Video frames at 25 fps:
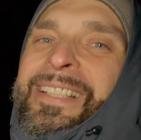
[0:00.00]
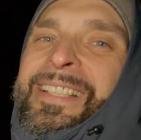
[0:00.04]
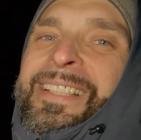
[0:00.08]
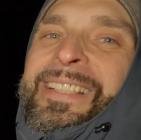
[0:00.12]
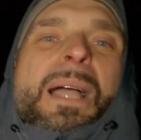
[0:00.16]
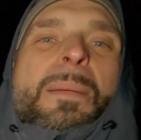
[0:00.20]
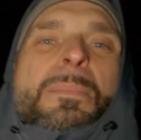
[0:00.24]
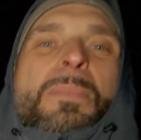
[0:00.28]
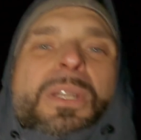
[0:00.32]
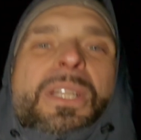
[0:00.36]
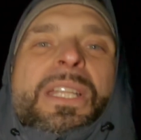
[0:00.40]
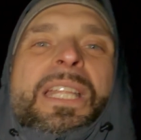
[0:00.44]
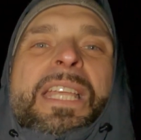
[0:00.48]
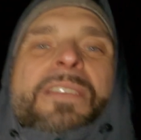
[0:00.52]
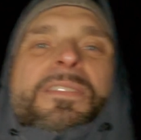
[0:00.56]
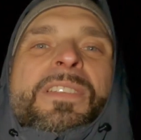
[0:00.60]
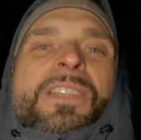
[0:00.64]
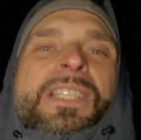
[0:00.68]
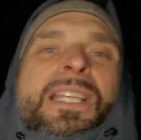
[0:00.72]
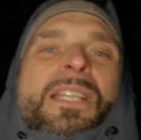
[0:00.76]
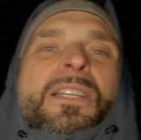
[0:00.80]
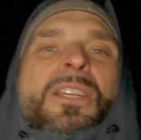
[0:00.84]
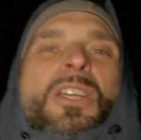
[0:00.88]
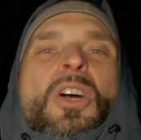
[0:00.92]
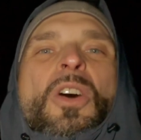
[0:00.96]
I believe
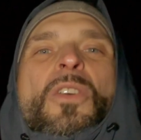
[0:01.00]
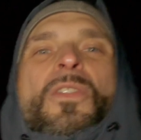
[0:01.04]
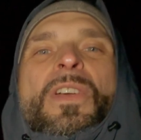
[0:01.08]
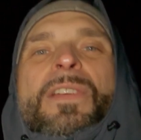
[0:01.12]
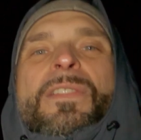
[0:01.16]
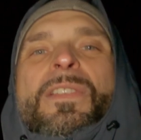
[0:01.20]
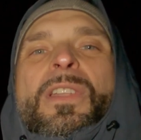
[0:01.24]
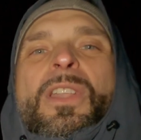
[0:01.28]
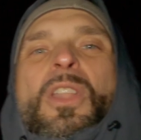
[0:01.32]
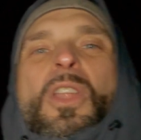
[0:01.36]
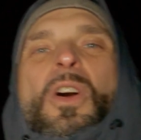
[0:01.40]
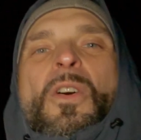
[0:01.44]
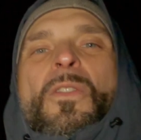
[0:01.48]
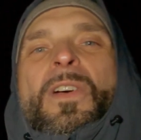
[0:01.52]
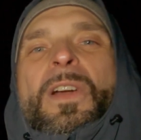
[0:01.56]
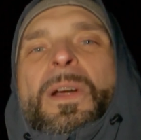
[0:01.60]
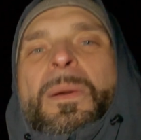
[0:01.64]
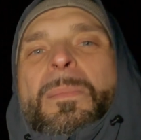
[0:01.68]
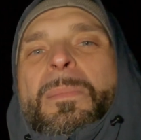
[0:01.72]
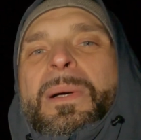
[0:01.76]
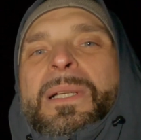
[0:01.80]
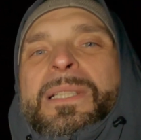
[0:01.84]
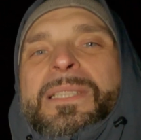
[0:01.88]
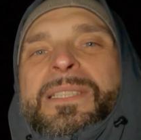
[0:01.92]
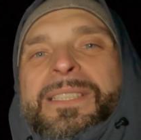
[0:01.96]
it can go even lower,
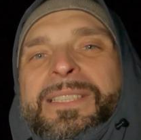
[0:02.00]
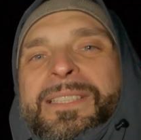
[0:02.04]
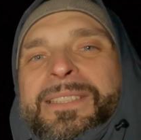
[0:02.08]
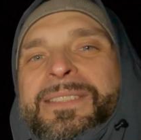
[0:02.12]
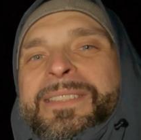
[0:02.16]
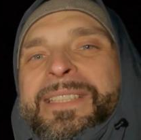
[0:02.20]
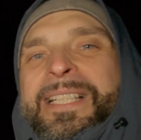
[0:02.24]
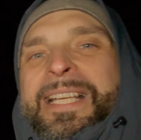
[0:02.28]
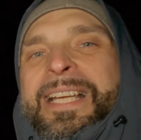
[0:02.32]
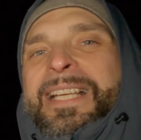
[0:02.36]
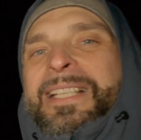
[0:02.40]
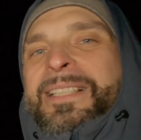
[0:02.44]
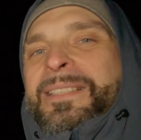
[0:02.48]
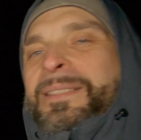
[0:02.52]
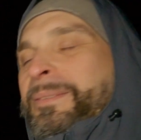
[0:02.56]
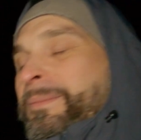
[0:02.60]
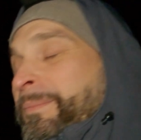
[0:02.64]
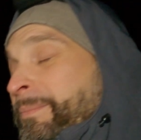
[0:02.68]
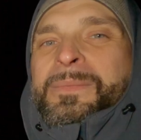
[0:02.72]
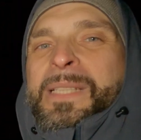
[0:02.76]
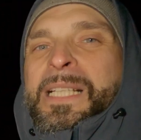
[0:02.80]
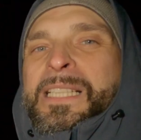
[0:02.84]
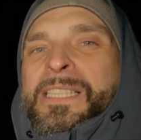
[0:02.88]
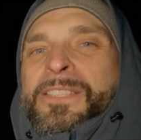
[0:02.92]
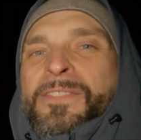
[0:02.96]
but yeah,
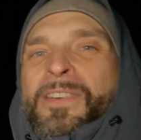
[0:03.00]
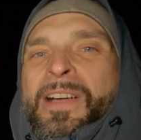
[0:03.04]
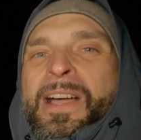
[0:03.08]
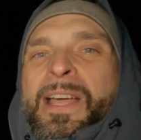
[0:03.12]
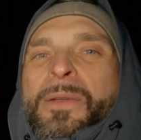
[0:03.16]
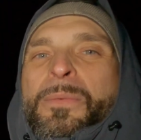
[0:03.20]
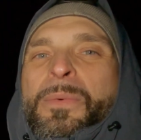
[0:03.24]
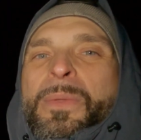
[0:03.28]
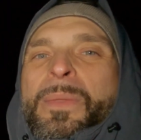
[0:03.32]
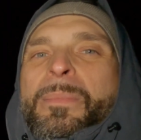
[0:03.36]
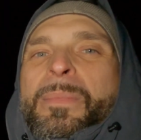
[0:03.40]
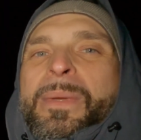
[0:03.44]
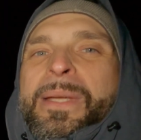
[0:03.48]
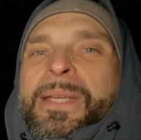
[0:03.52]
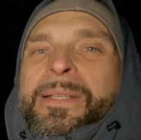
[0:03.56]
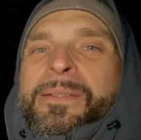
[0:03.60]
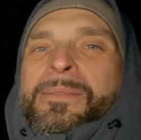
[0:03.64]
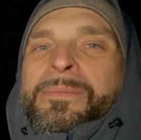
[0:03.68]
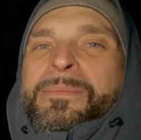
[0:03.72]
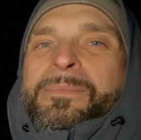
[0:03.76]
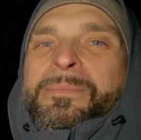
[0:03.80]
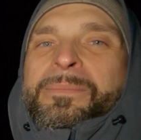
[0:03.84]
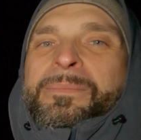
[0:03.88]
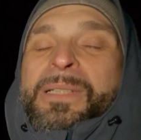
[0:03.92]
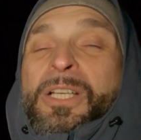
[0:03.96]
that's fine with me,
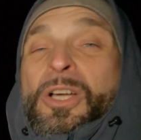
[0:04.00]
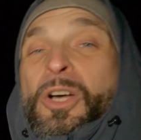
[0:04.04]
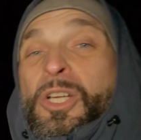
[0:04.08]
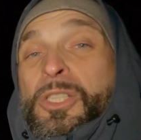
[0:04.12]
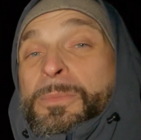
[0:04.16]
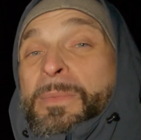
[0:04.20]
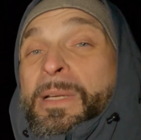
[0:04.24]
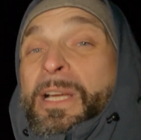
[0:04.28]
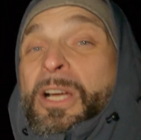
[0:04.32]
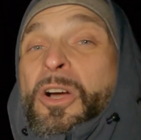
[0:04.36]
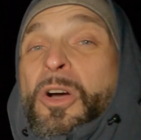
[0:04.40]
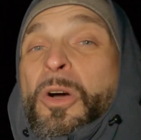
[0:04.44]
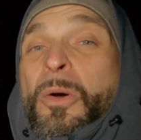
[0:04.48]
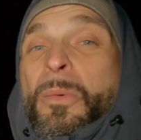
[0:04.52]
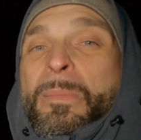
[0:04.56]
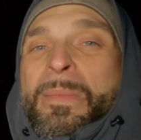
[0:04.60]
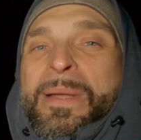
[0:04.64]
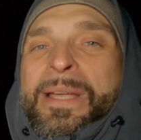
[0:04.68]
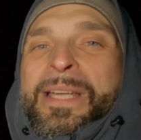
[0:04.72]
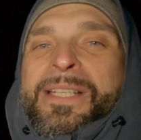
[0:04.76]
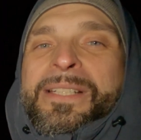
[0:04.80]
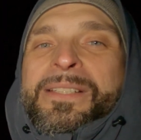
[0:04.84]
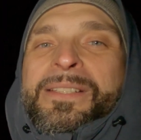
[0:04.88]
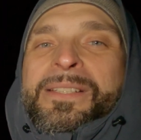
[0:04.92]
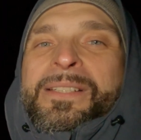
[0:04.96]
because my
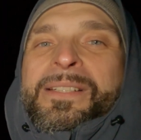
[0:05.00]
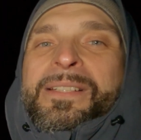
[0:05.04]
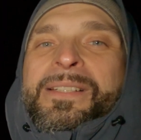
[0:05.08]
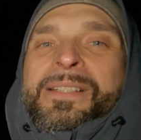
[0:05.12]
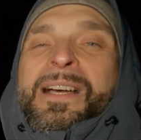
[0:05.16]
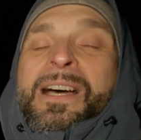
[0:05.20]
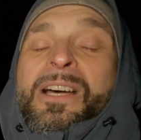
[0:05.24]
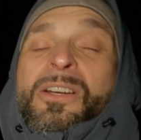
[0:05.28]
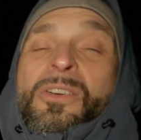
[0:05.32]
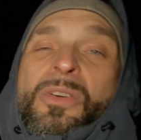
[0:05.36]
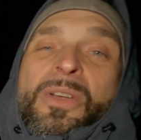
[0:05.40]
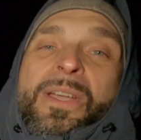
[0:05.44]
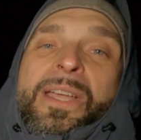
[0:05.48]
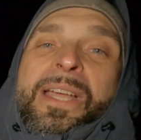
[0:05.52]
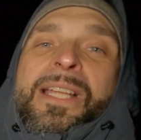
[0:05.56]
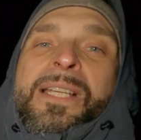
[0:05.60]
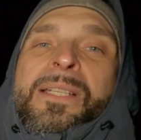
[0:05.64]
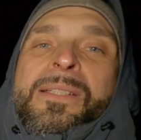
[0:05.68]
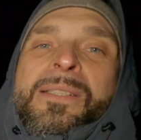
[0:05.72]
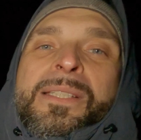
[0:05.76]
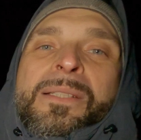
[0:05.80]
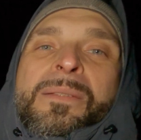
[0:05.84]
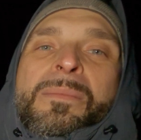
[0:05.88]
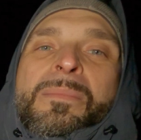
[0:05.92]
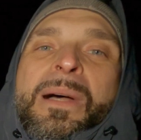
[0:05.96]
homemade are okay
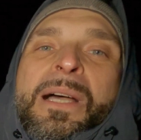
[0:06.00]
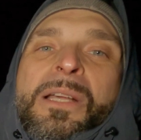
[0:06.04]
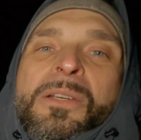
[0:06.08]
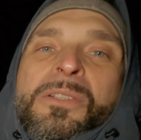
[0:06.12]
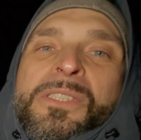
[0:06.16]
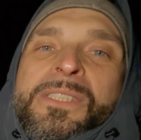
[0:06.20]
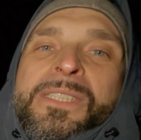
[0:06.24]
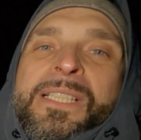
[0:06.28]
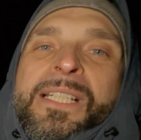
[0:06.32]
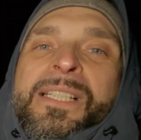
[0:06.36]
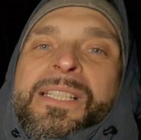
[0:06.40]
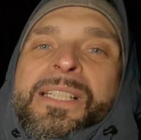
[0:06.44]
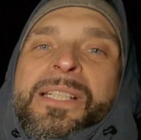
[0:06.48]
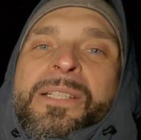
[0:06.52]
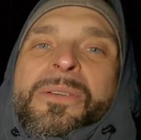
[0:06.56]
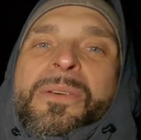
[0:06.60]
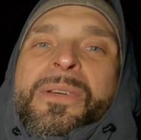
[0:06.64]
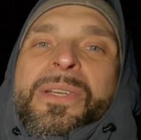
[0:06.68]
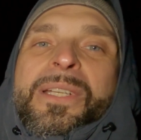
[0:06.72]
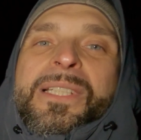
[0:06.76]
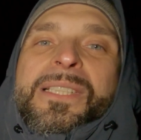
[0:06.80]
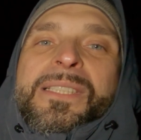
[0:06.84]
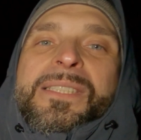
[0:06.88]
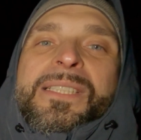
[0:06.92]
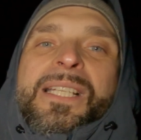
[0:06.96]
till -10
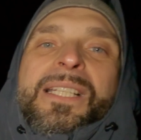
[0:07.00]
degrees.